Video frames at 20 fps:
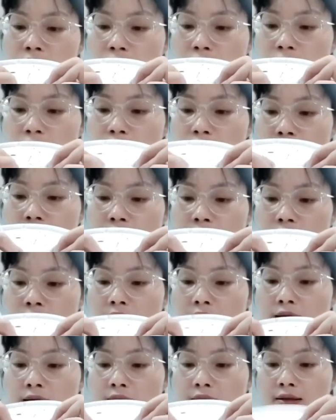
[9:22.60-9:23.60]
It can
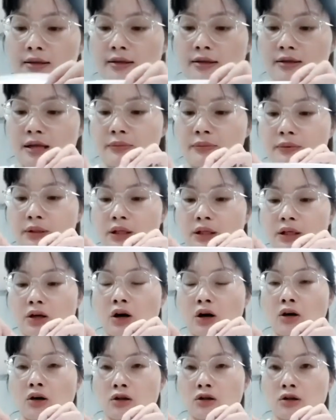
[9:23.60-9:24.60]
save the cost
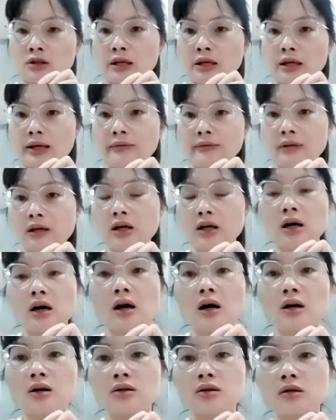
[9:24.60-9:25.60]
and also help
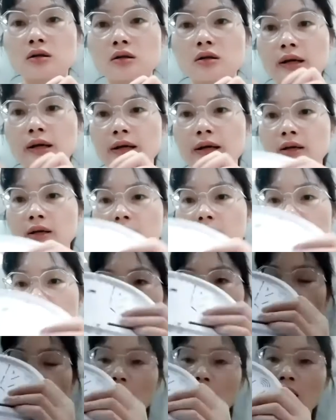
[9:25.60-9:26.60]

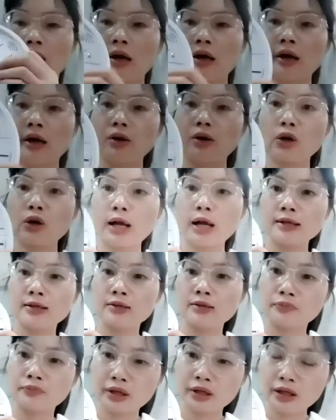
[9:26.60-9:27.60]
customer
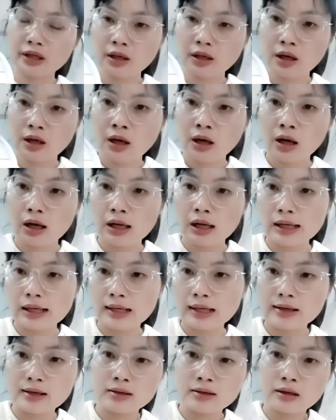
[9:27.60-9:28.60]
save
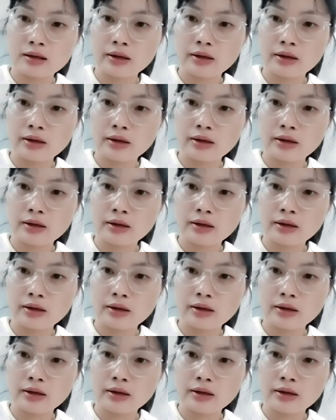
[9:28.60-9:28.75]
the